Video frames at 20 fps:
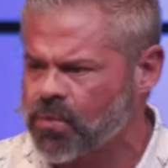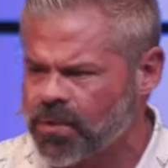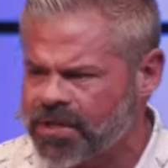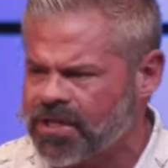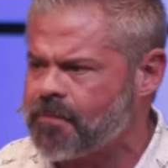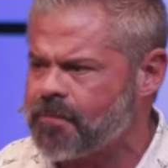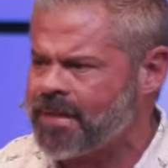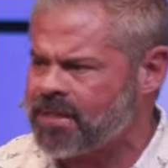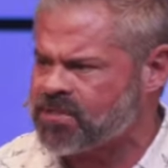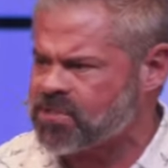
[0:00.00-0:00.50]
it really
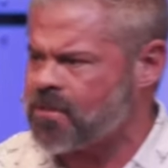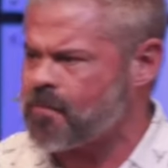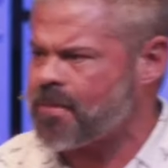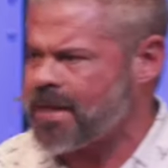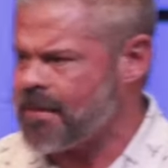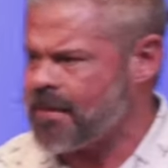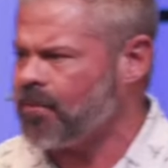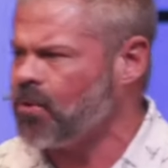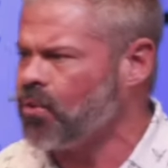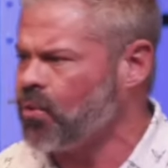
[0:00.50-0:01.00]
depends on the
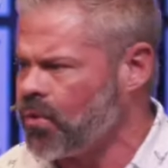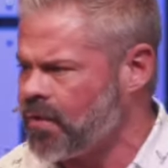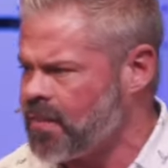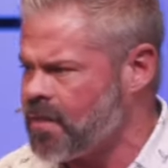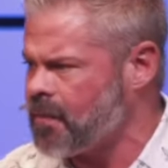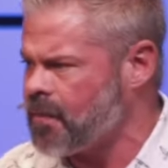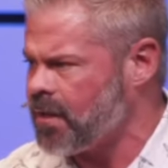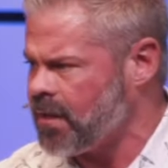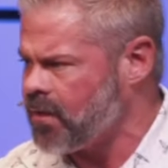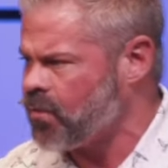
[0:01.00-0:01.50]
people who are in
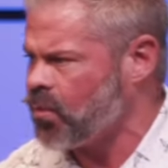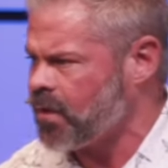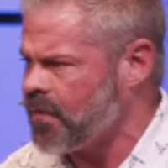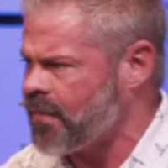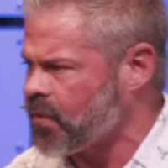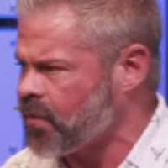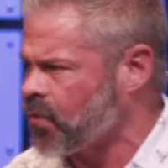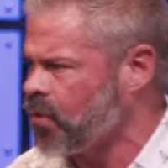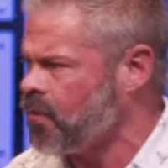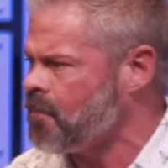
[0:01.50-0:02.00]
the, who are in
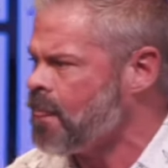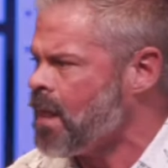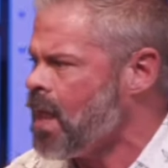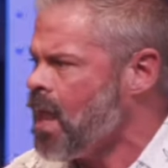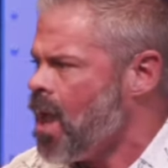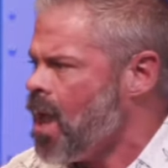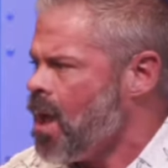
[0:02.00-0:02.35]
the group.